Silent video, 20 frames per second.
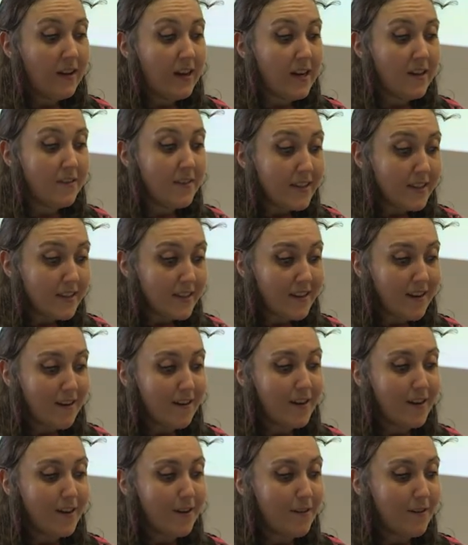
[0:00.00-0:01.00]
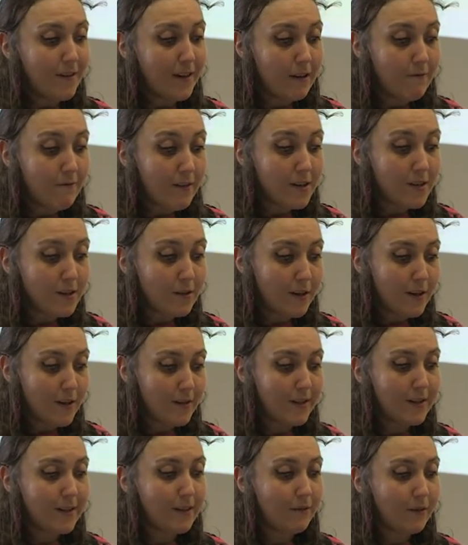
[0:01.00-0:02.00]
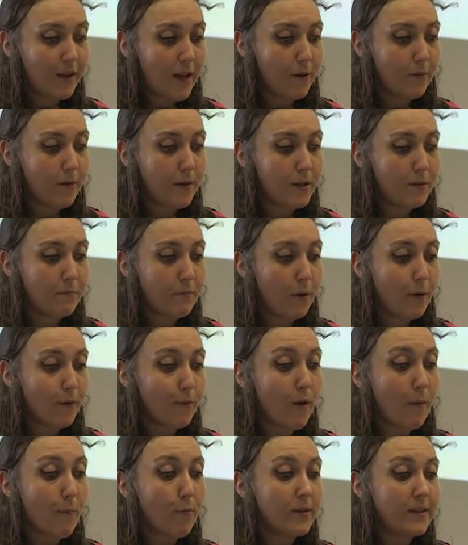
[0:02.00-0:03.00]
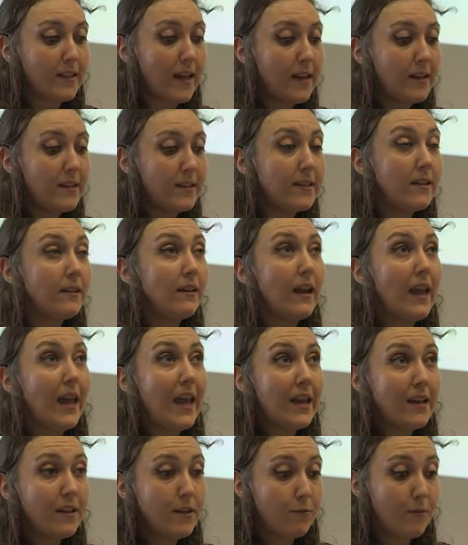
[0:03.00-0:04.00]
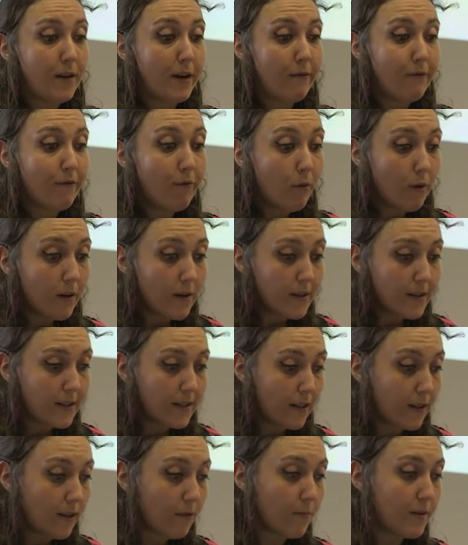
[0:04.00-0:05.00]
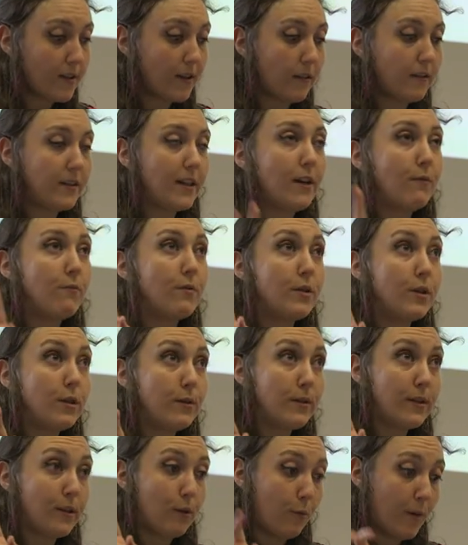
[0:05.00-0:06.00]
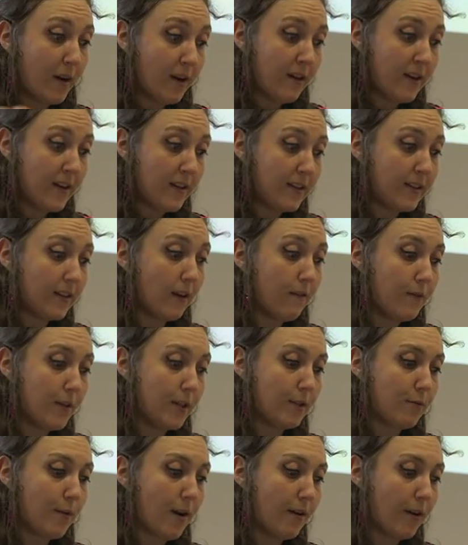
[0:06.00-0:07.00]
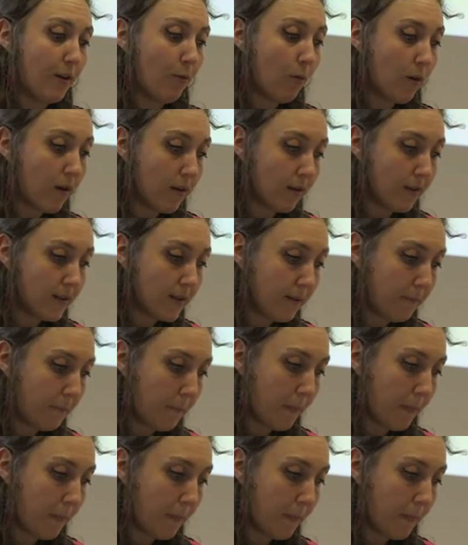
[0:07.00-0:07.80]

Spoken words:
In this scenario, conventional uses of language both represent and reinforce the resulting reduced awareness of the surrounding world.